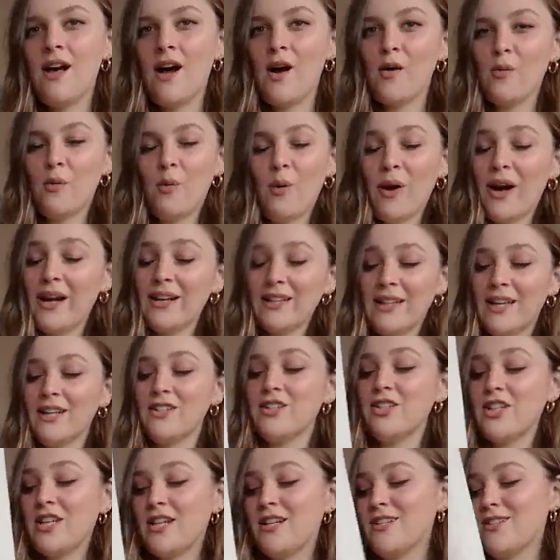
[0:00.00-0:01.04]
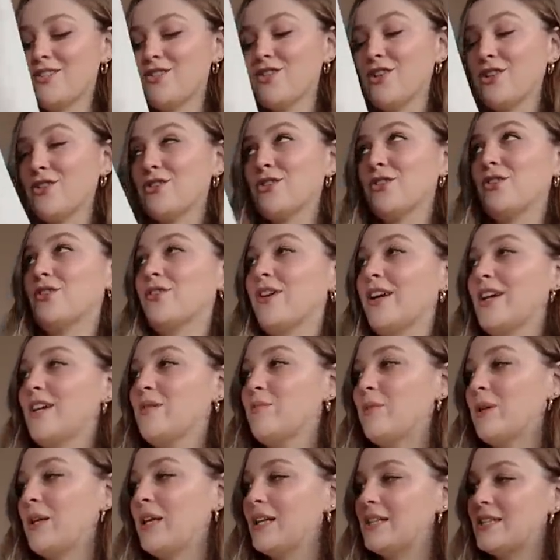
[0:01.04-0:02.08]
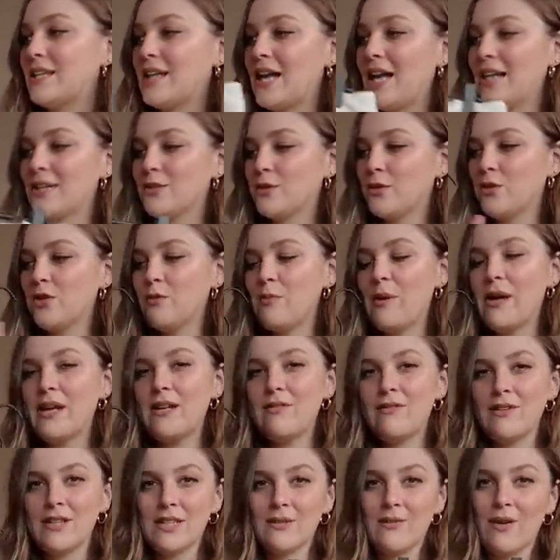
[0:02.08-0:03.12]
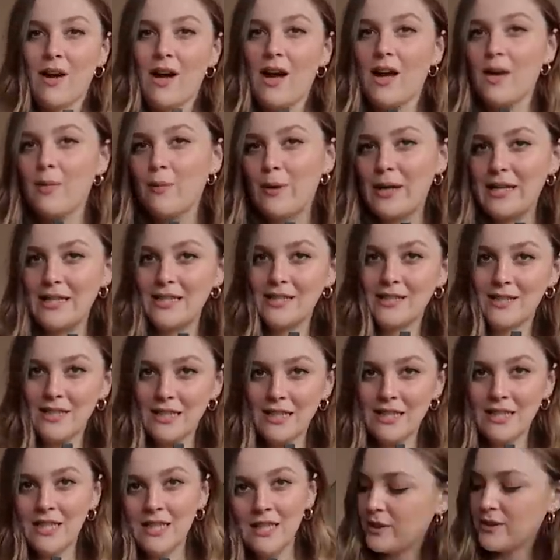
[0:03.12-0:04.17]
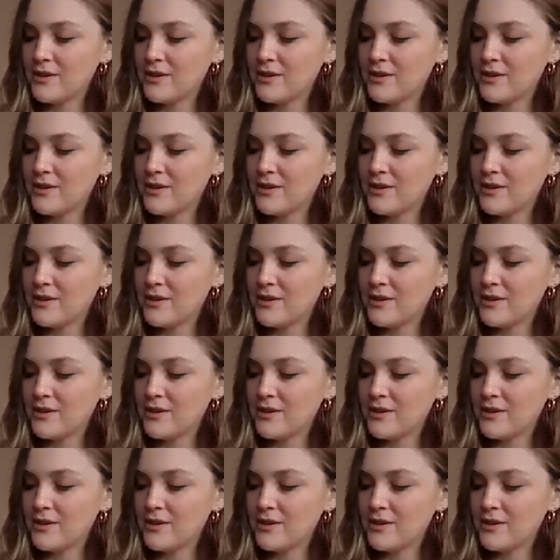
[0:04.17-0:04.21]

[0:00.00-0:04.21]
a wide leg jean is just so great because it has all the benefits of a high-waisted,